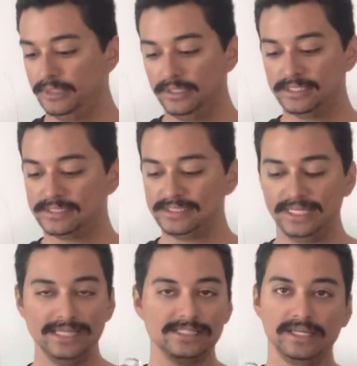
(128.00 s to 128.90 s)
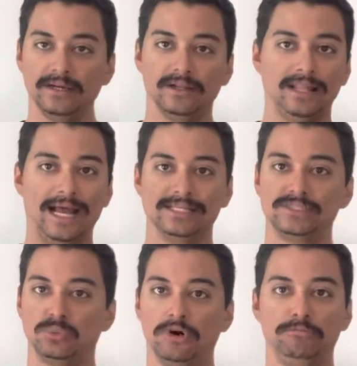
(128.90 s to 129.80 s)
This is easily gonna
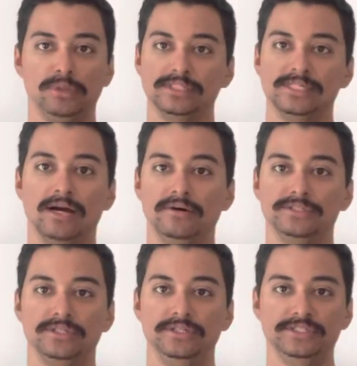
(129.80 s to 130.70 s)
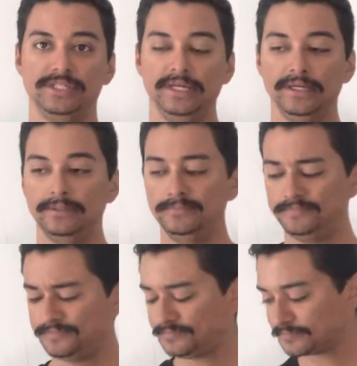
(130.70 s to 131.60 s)
last 12 plus hours on your skin.
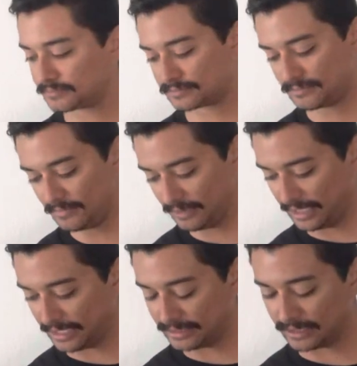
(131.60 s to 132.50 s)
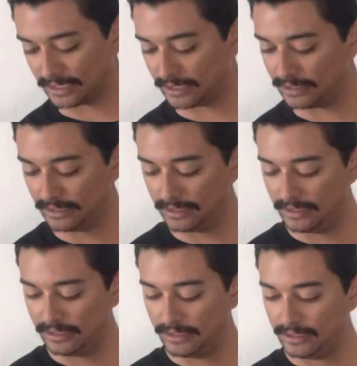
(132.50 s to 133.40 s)
And
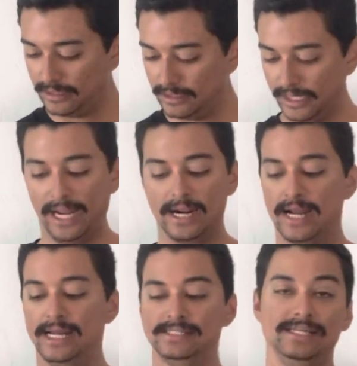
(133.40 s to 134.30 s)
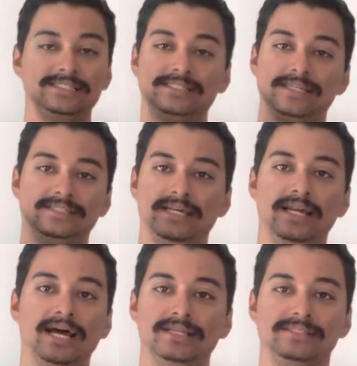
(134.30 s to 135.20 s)
yeah, guys, this is a
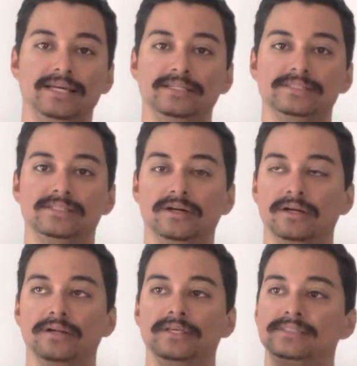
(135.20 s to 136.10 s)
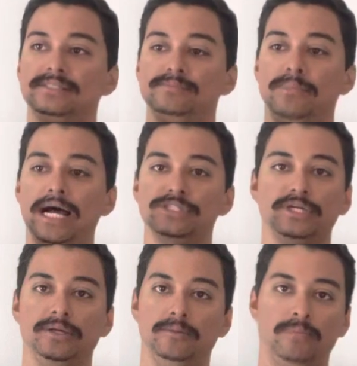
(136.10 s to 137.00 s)
10 out of 10 stunner. This is
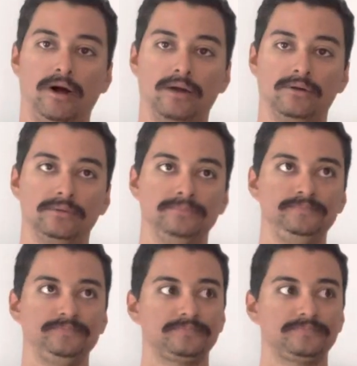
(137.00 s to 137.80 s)
magic in a bottle.